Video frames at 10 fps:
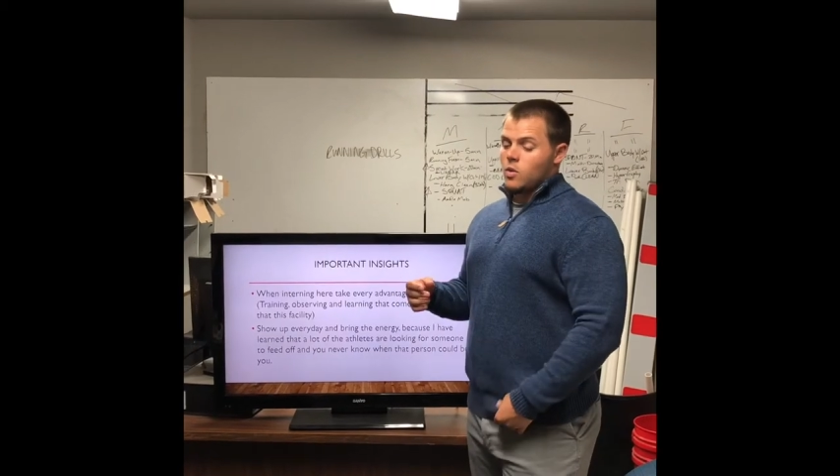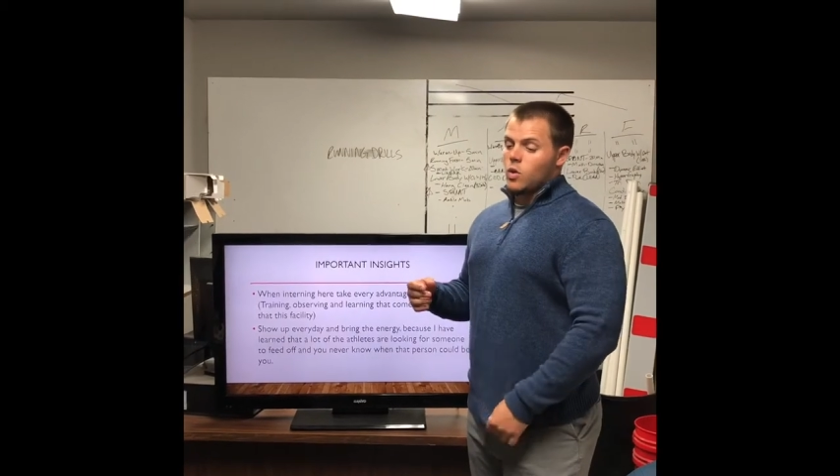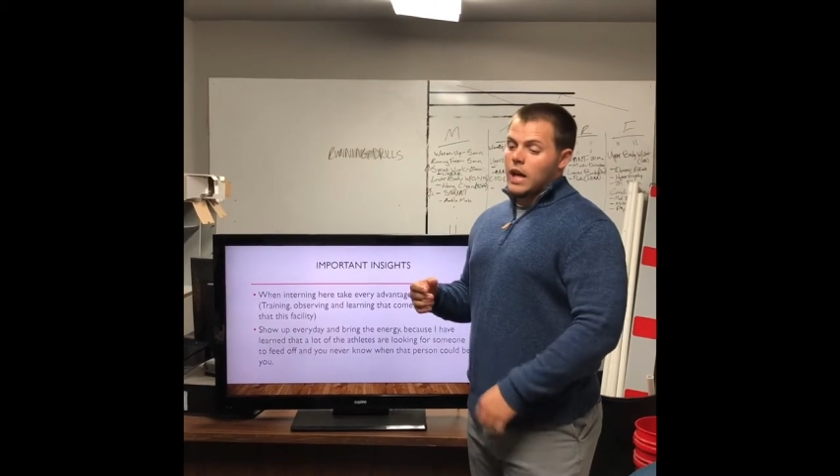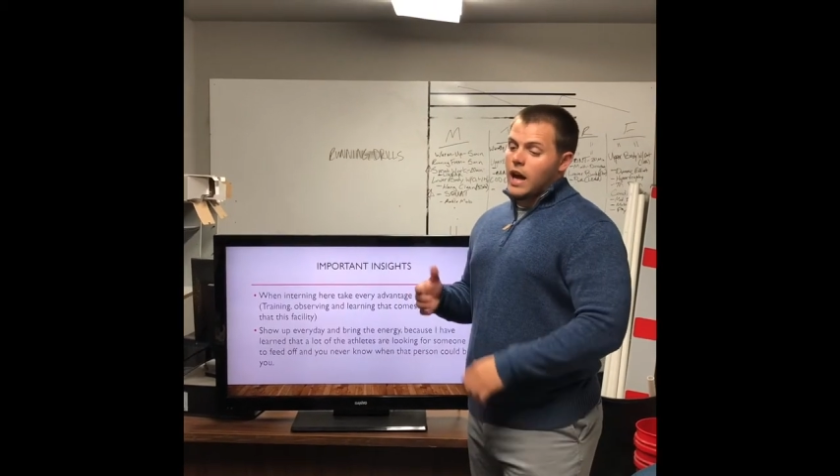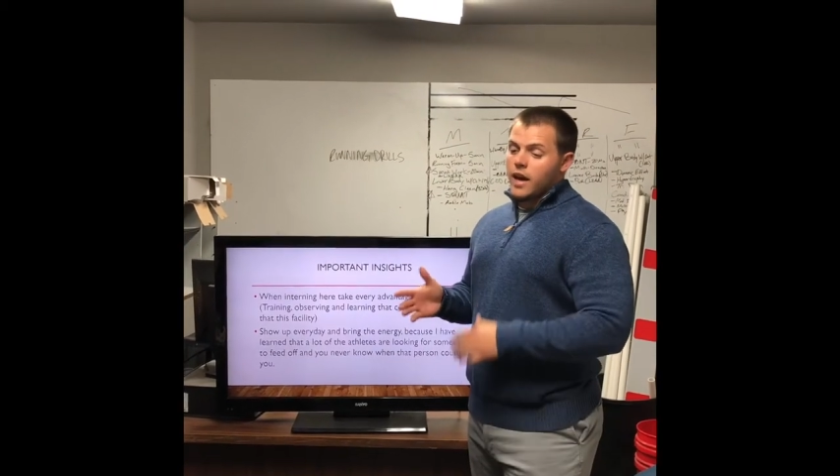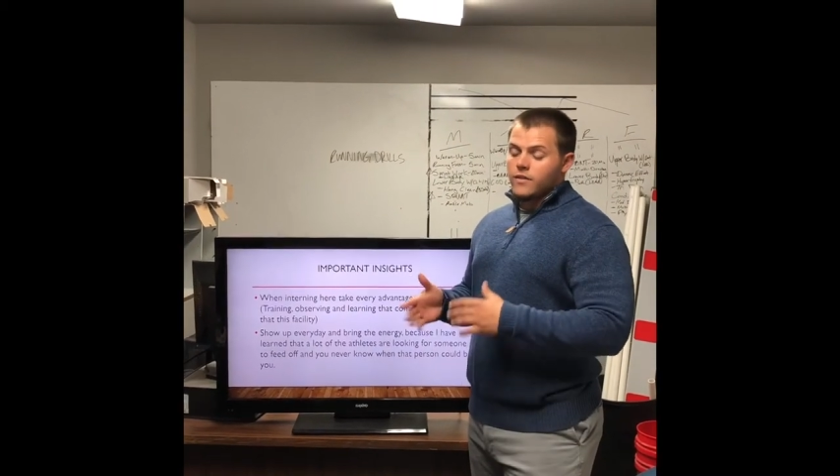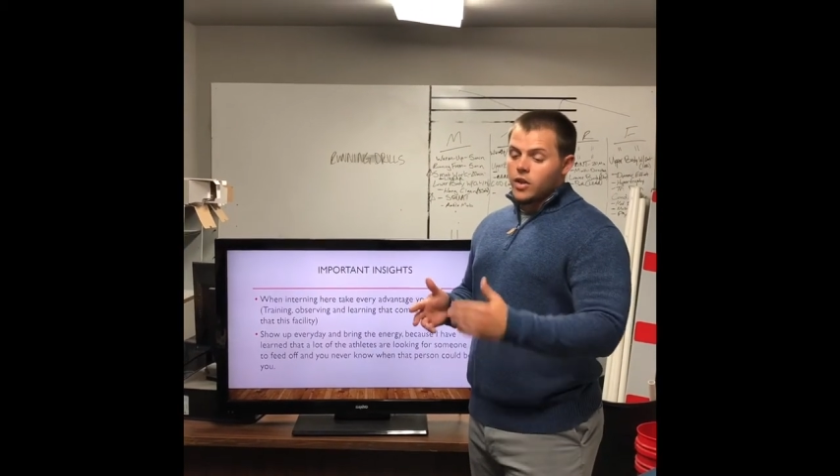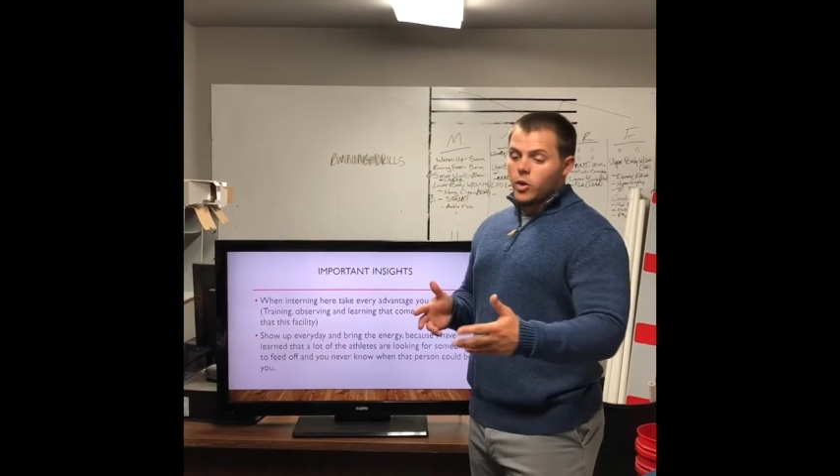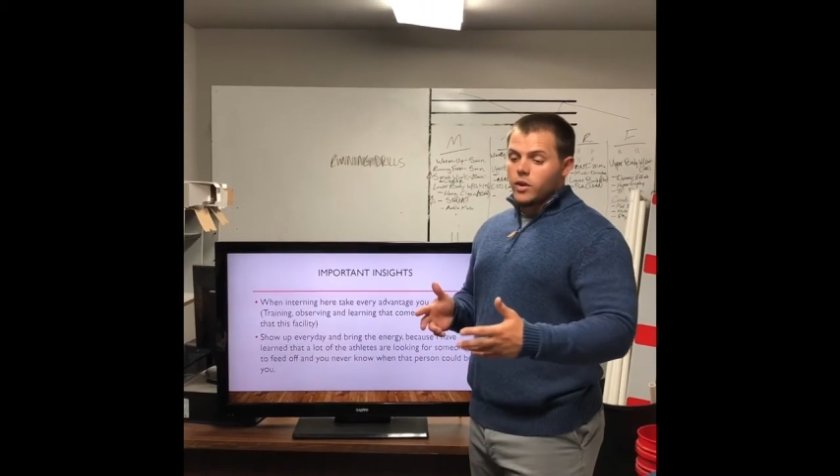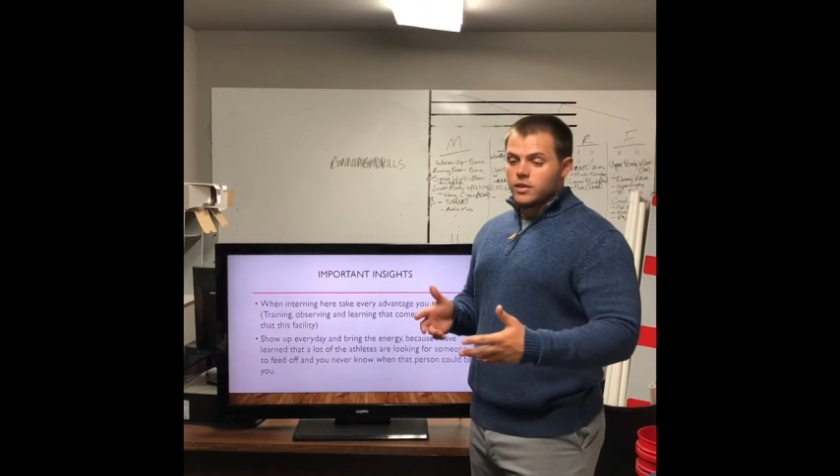what I have
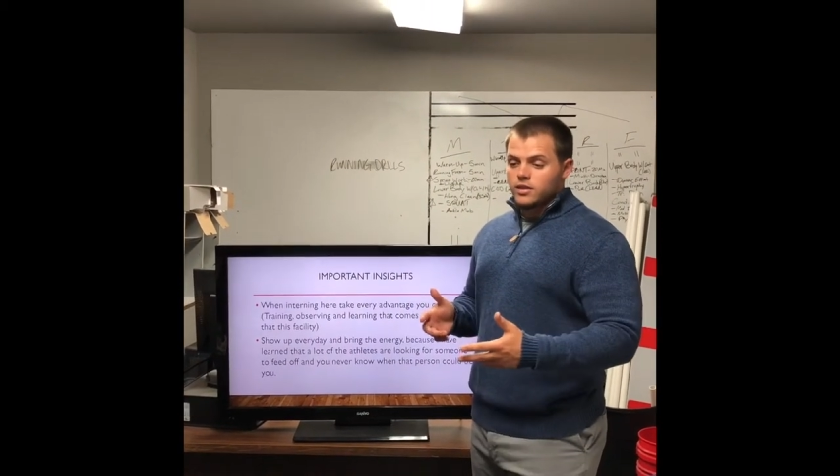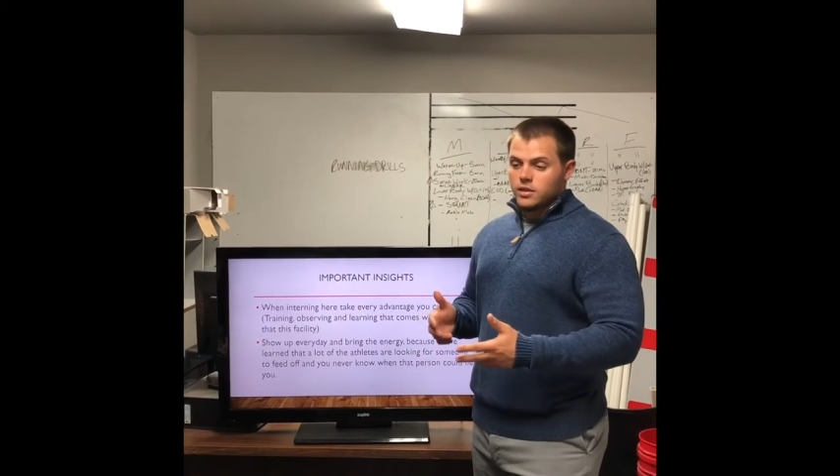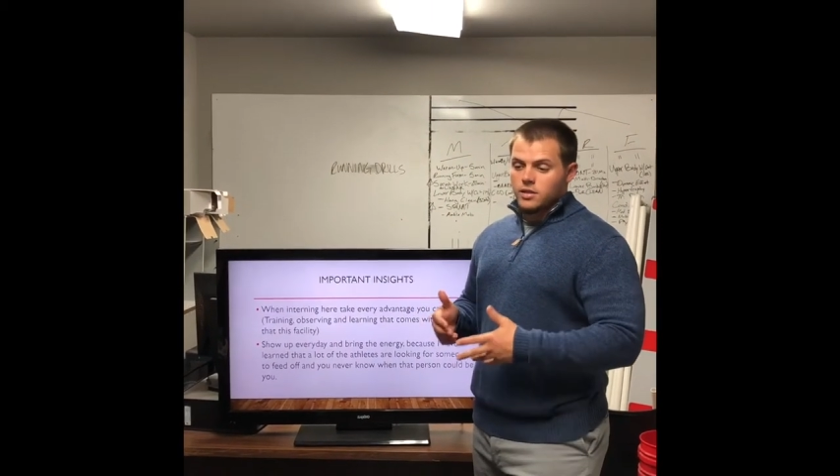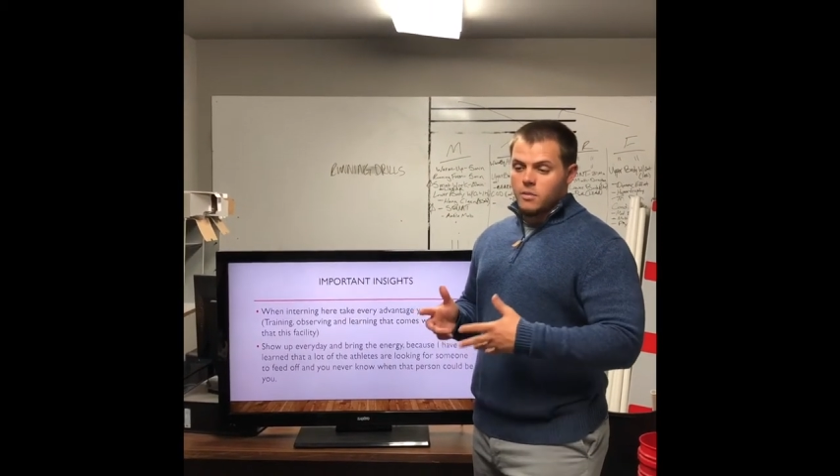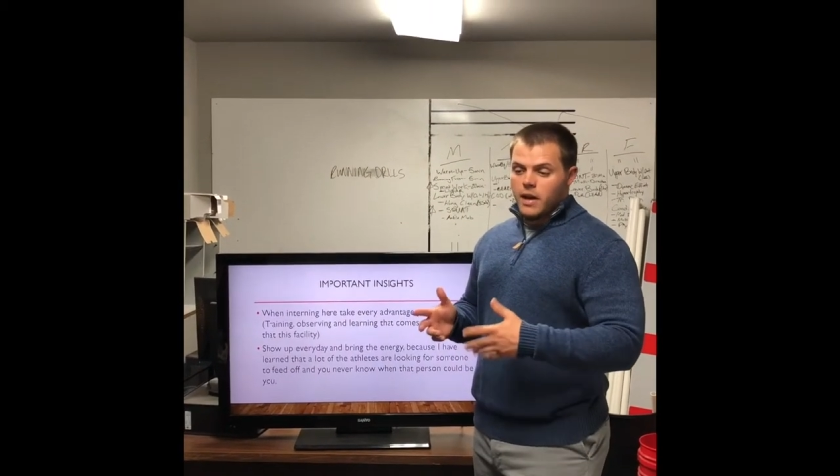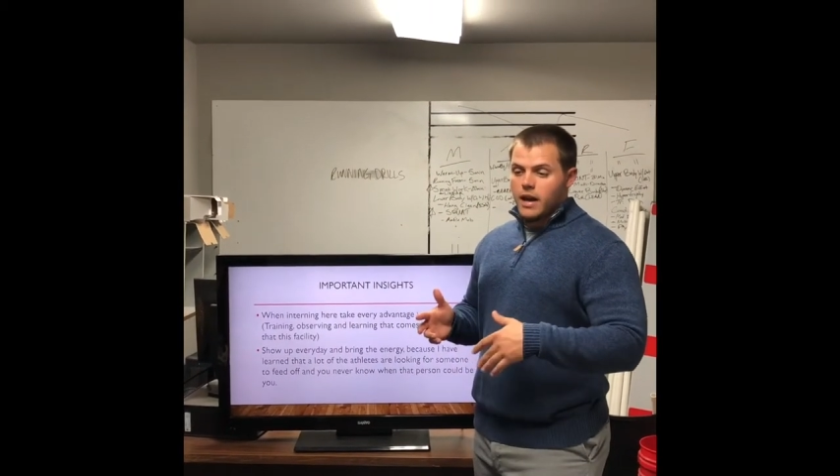noticed is some